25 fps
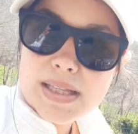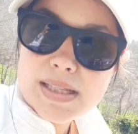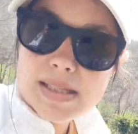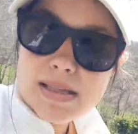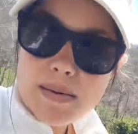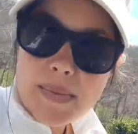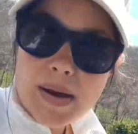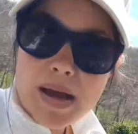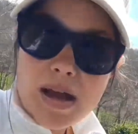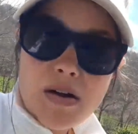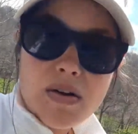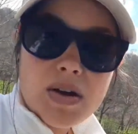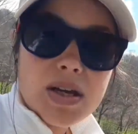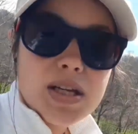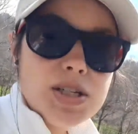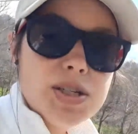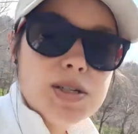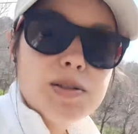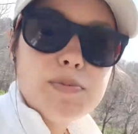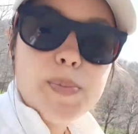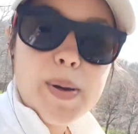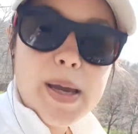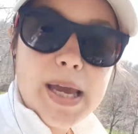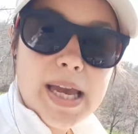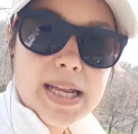Somehow he
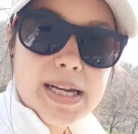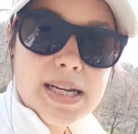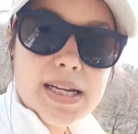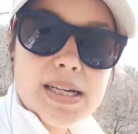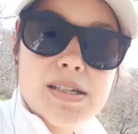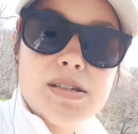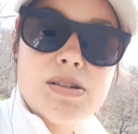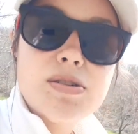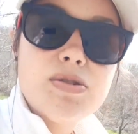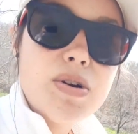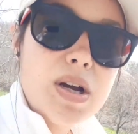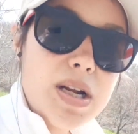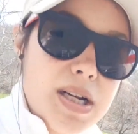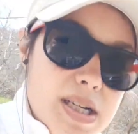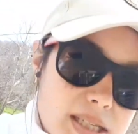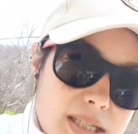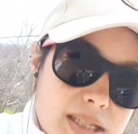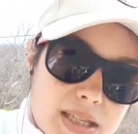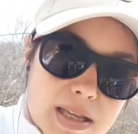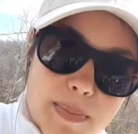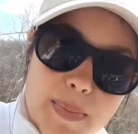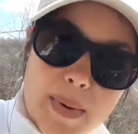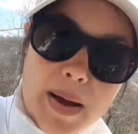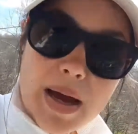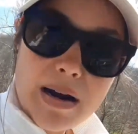just panicked, tried to
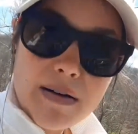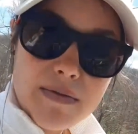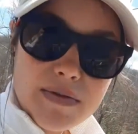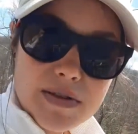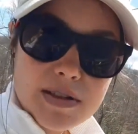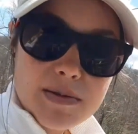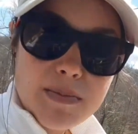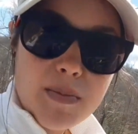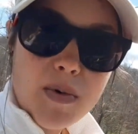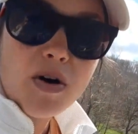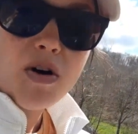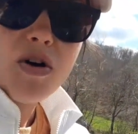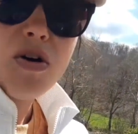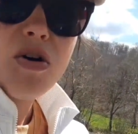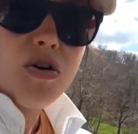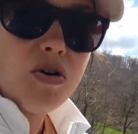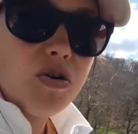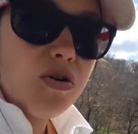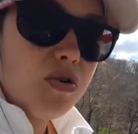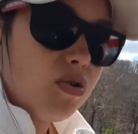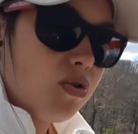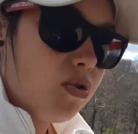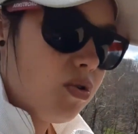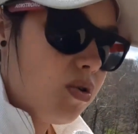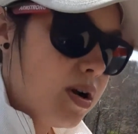slip out of a small
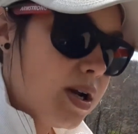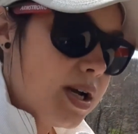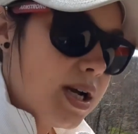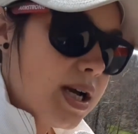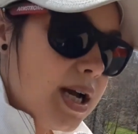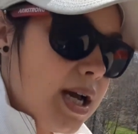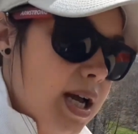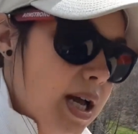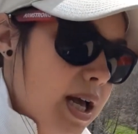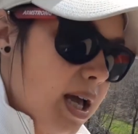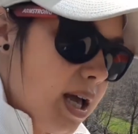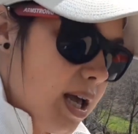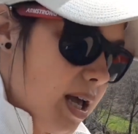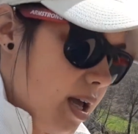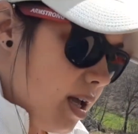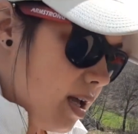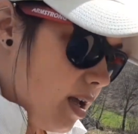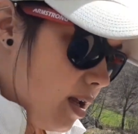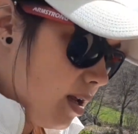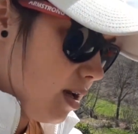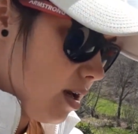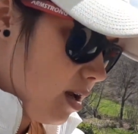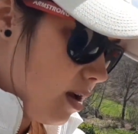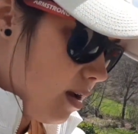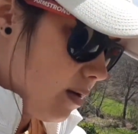hole,
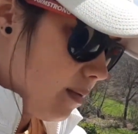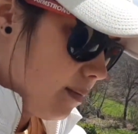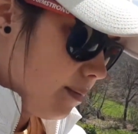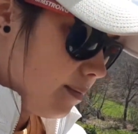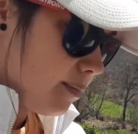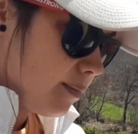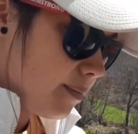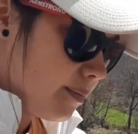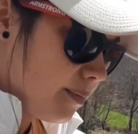and